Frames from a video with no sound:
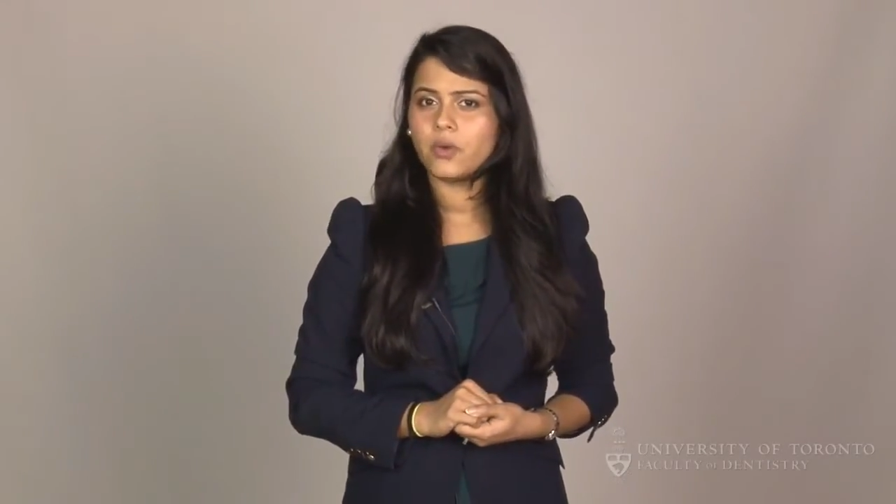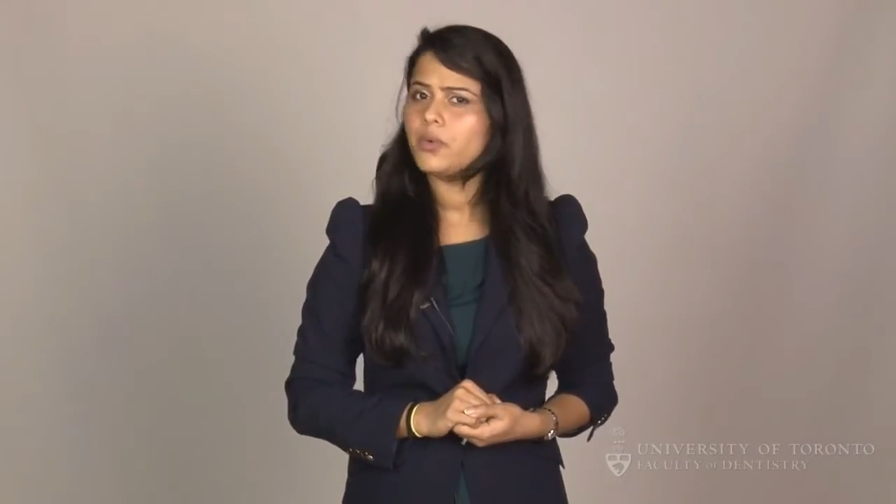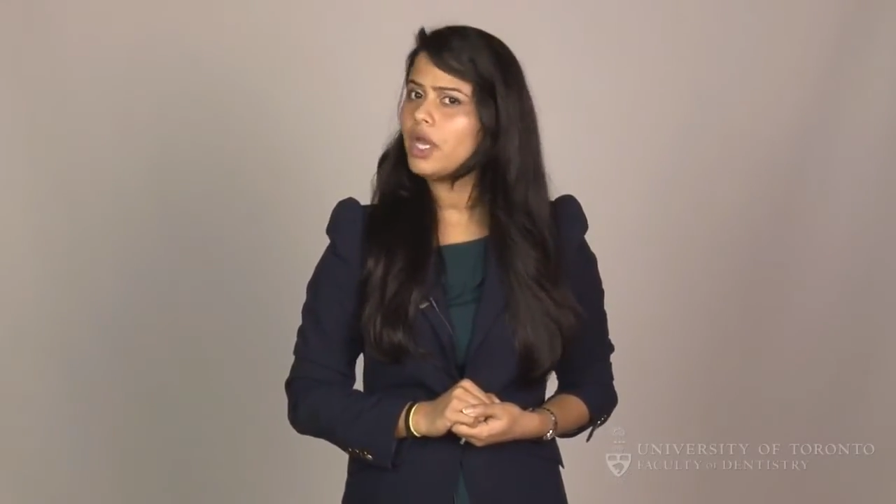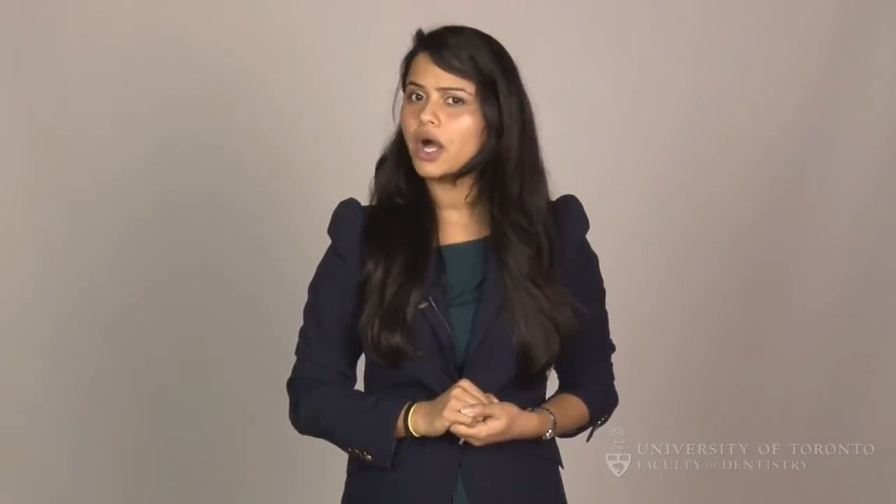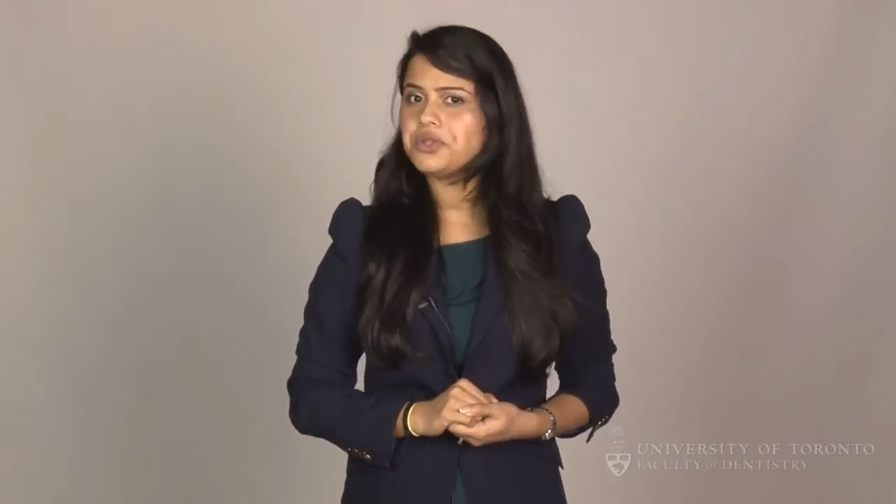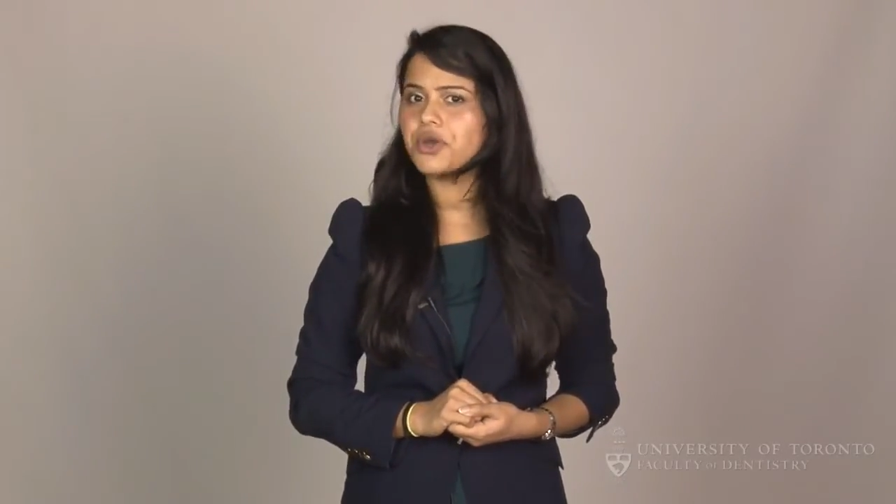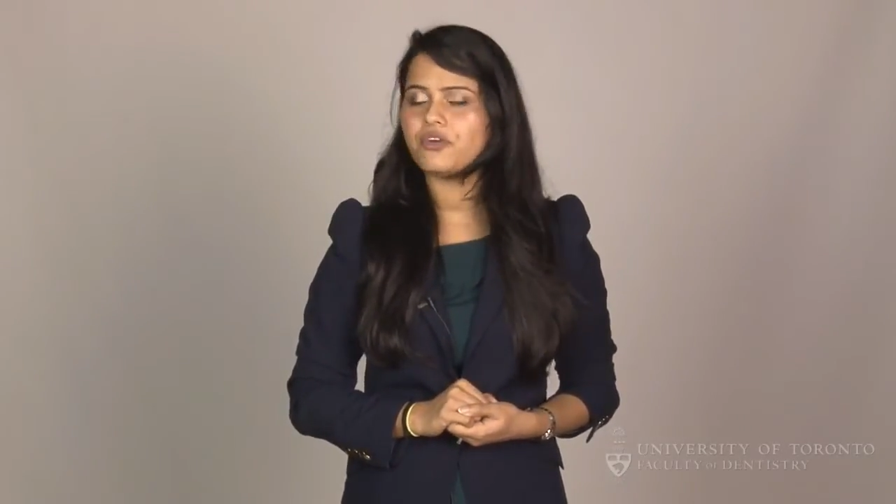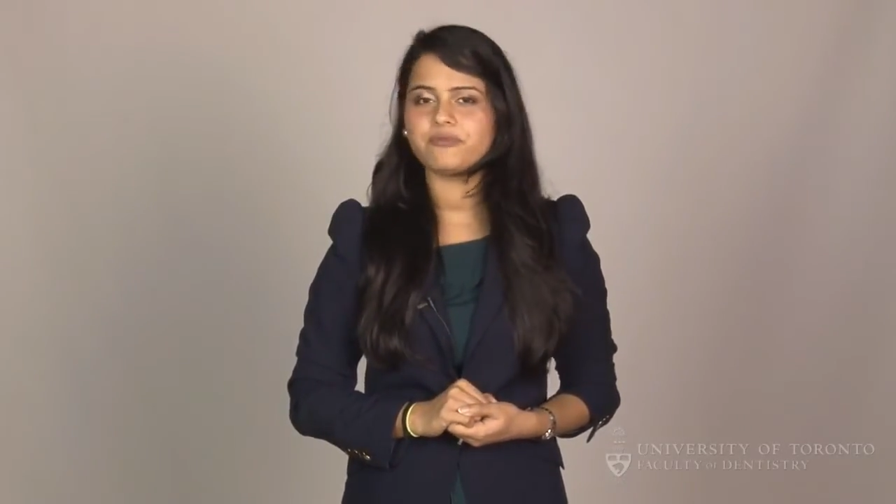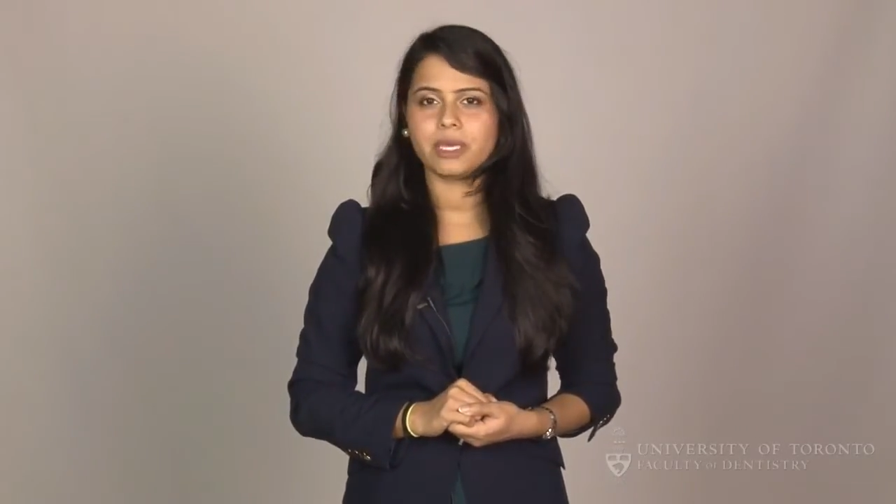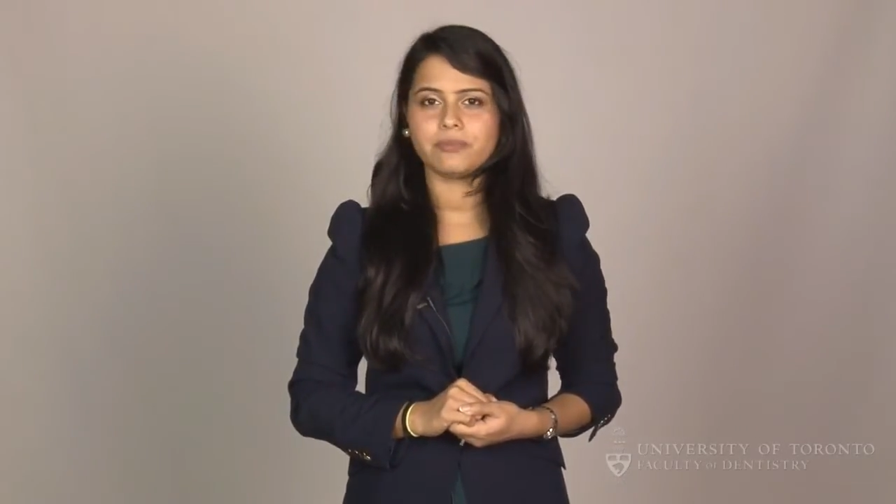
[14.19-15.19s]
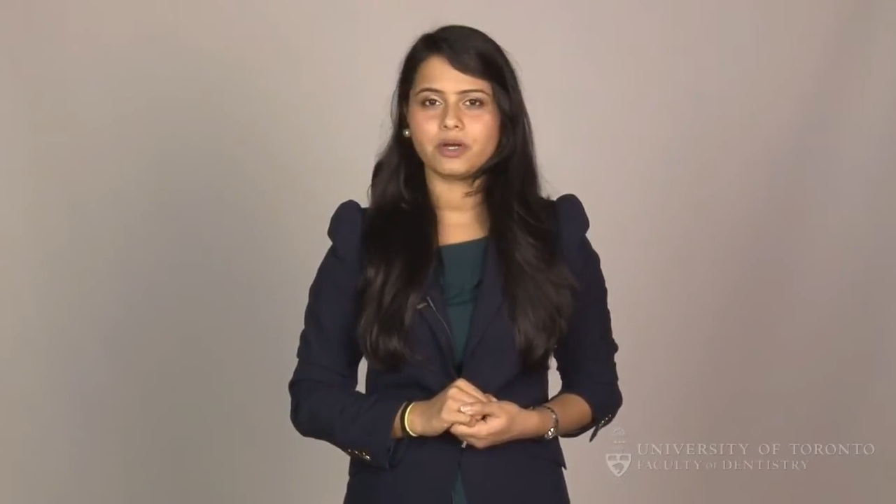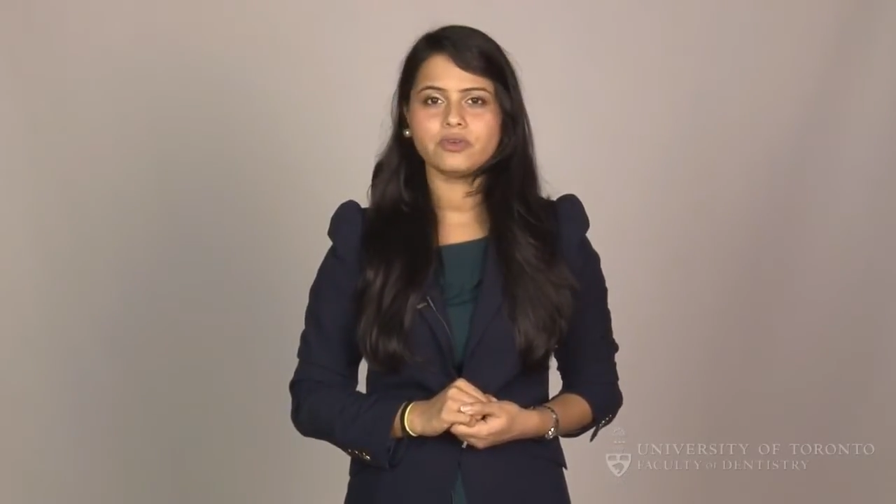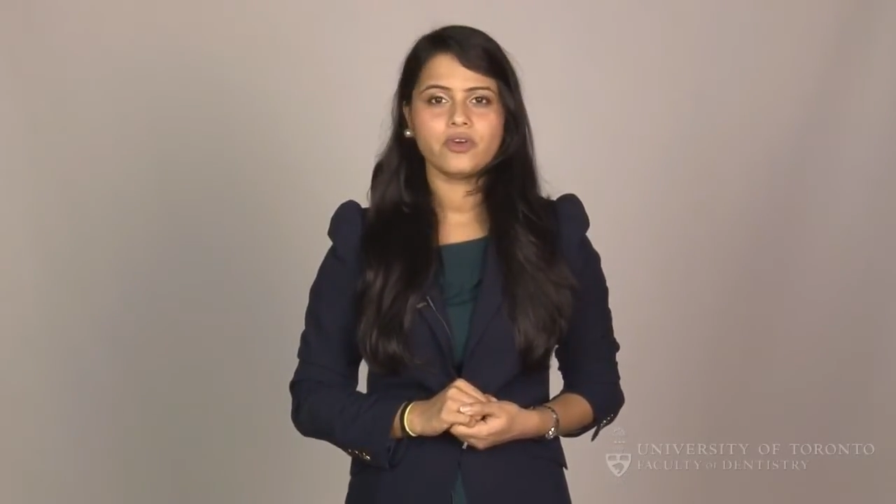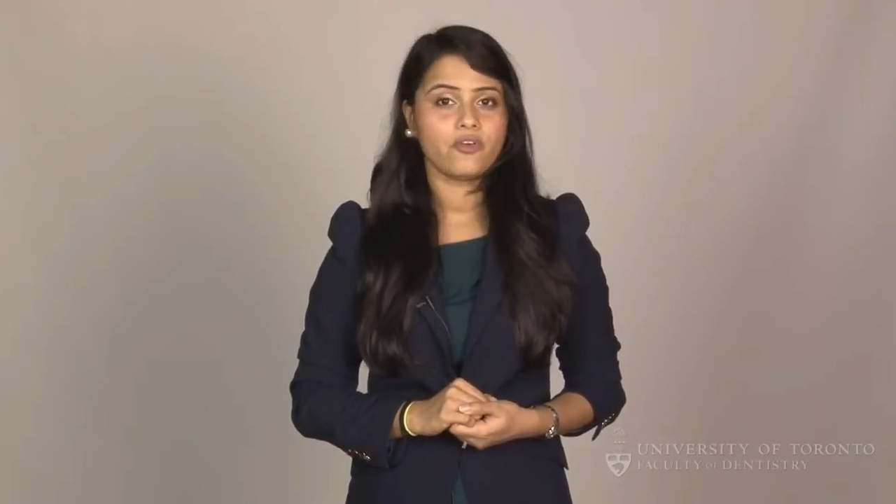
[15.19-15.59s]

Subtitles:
We all know of people